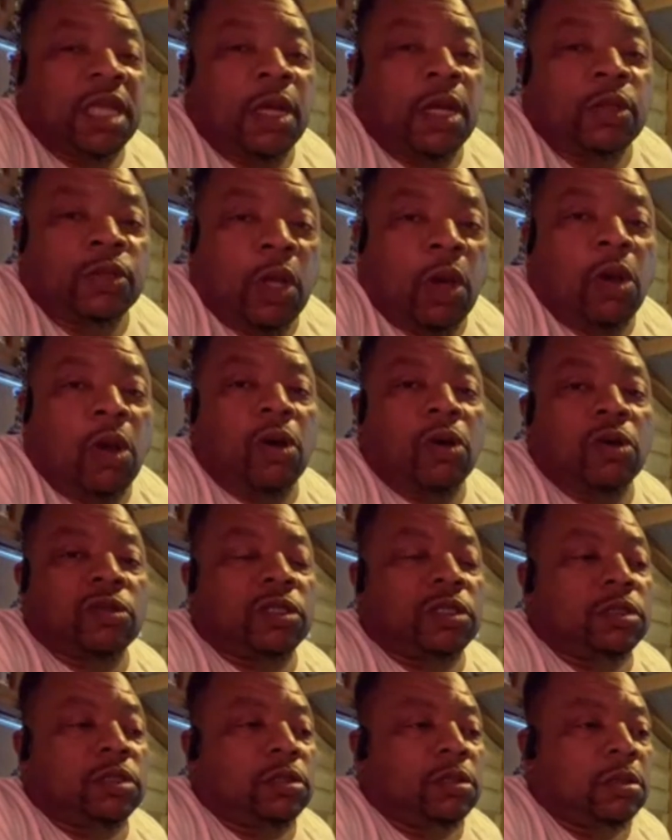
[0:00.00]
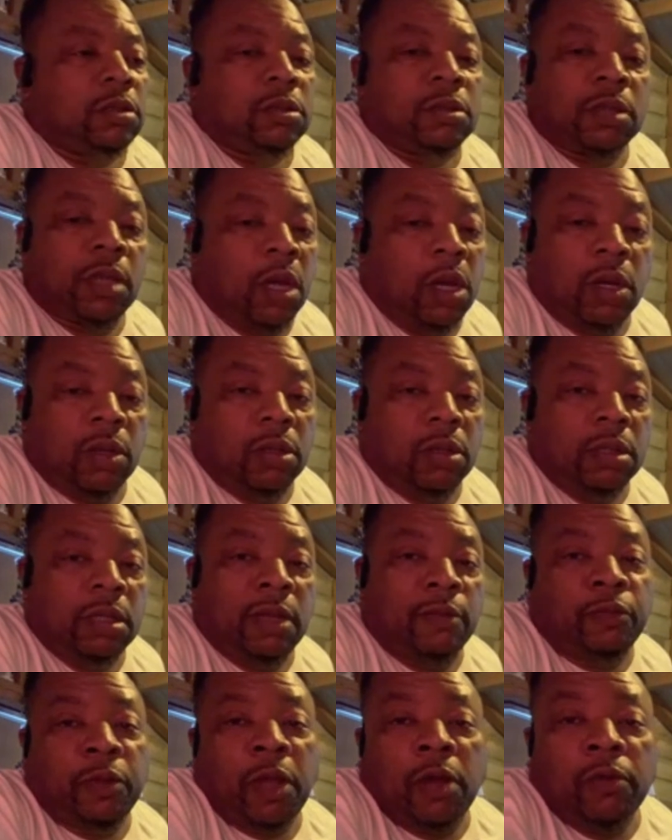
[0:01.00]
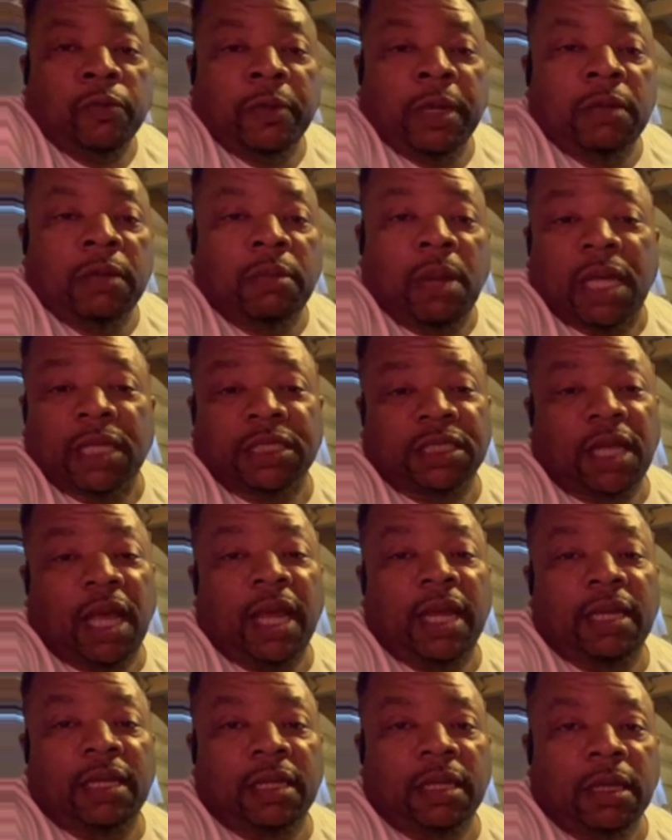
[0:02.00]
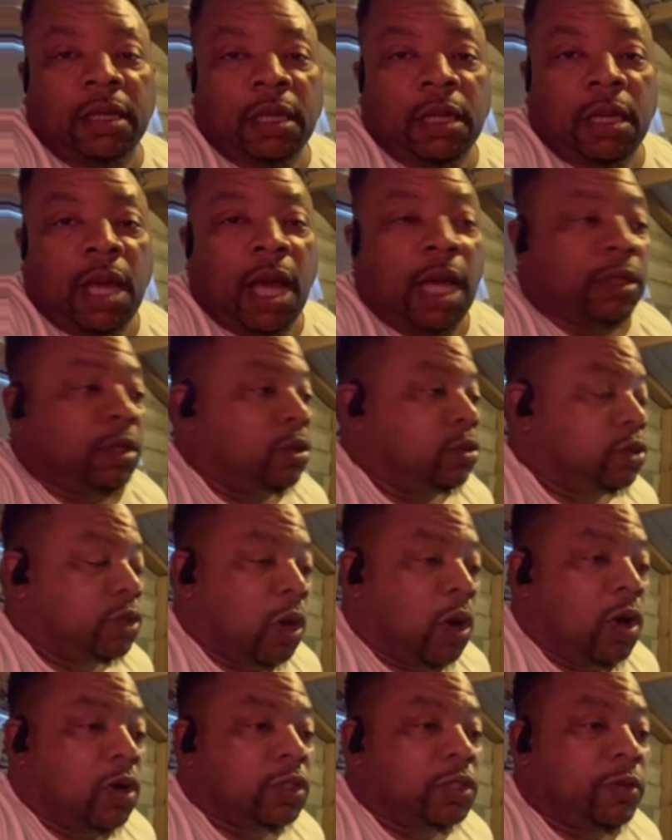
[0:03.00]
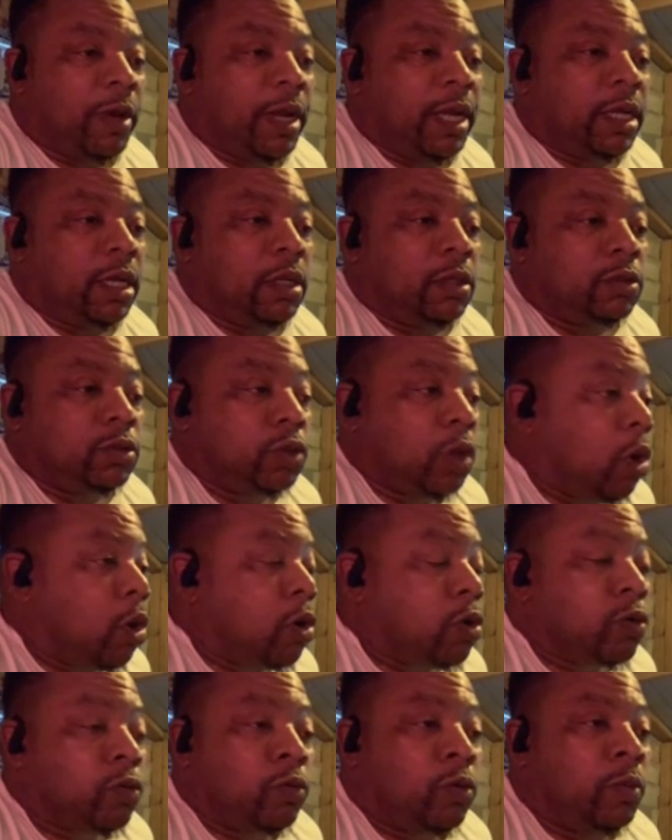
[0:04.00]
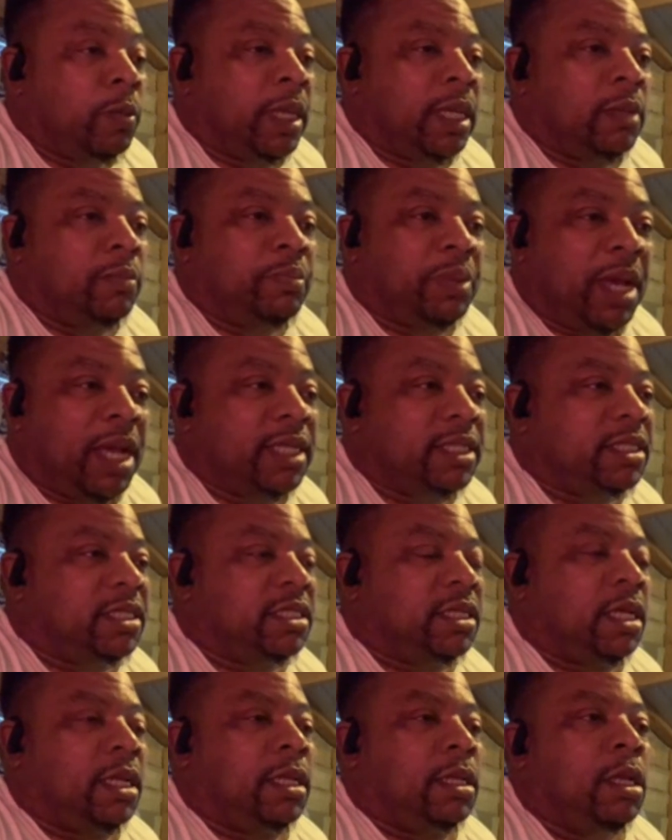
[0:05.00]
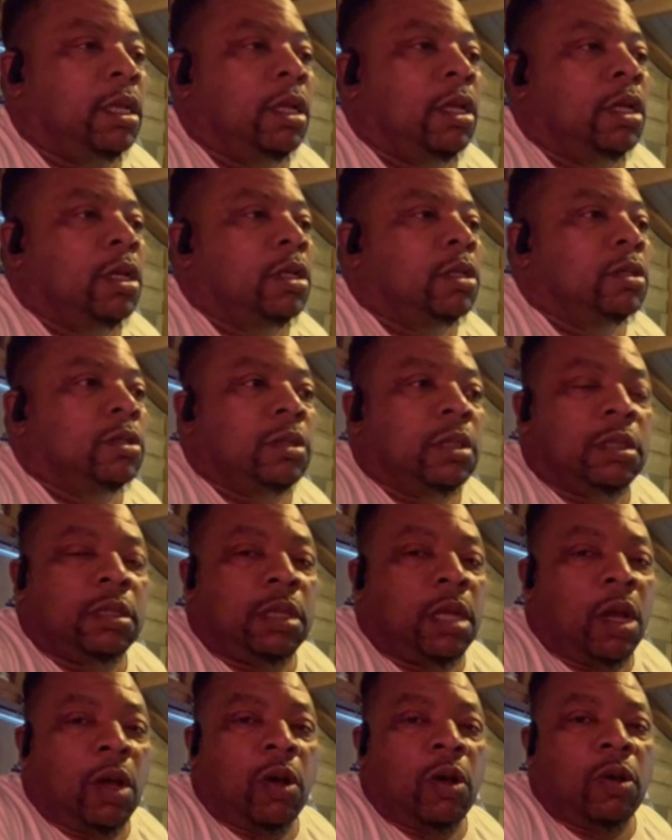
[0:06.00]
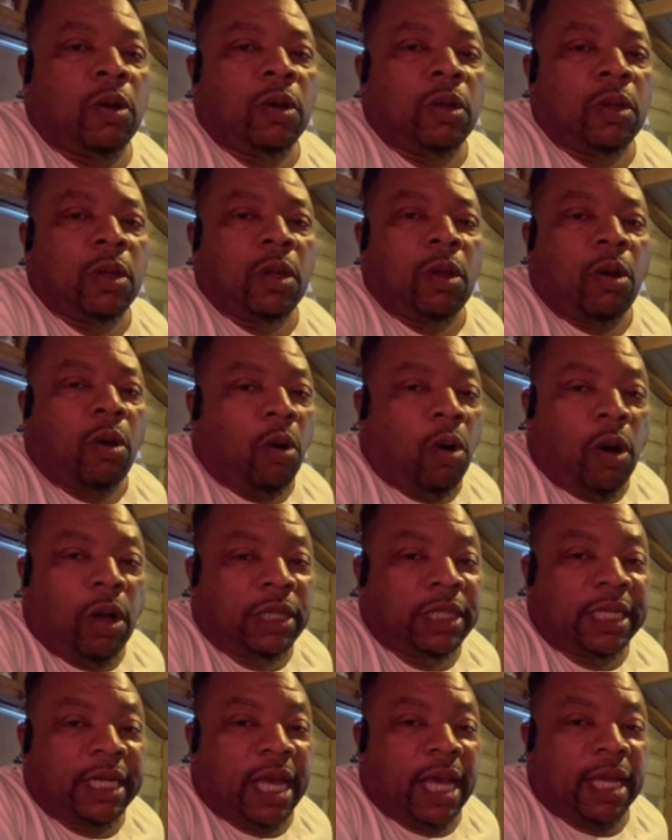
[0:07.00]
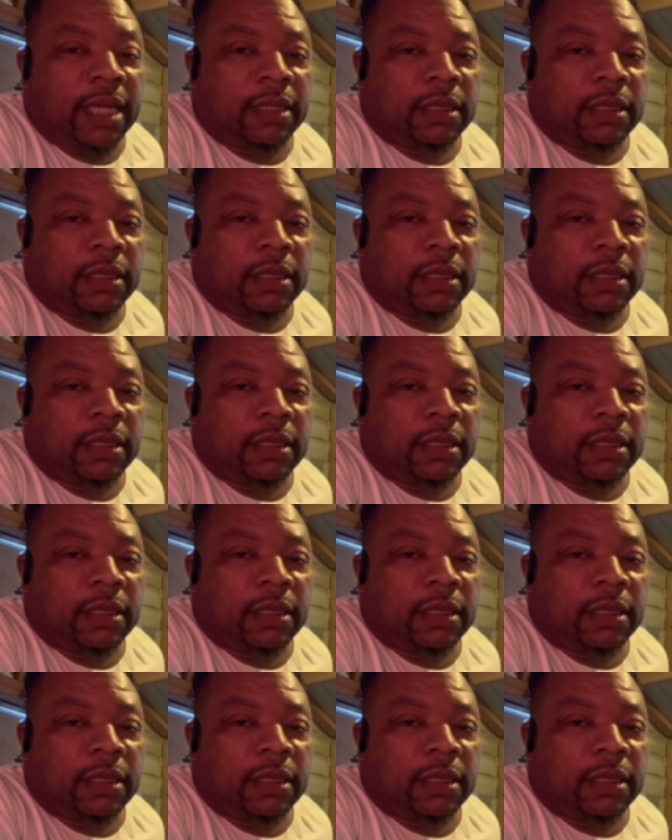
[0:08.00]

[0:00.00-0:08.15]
dogs. No. If y'all read my site, I do dog training, dog grooming, pet sitting. Yo, all of that.